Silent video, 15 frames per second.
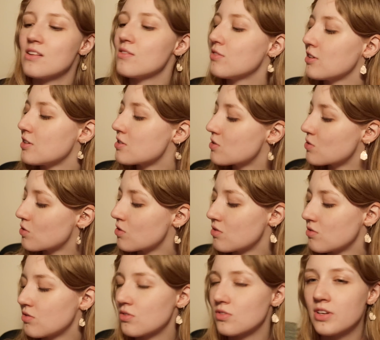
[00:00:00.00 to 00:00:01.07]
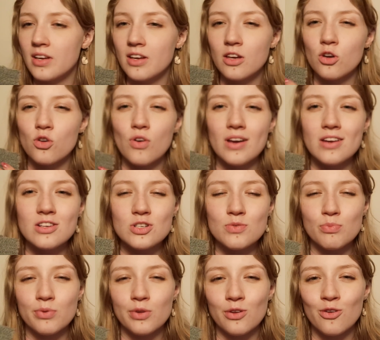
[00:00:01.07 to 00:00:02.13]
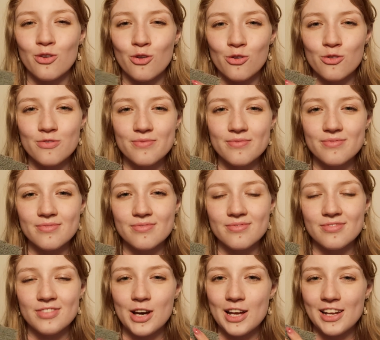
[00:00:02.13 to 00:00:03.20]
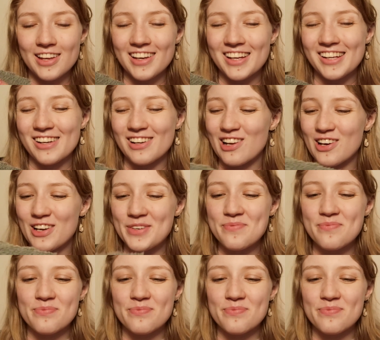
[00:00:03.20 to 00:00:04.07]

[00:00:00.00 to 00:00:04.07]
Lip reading: lovely sort of greyish blue. I like it a lot.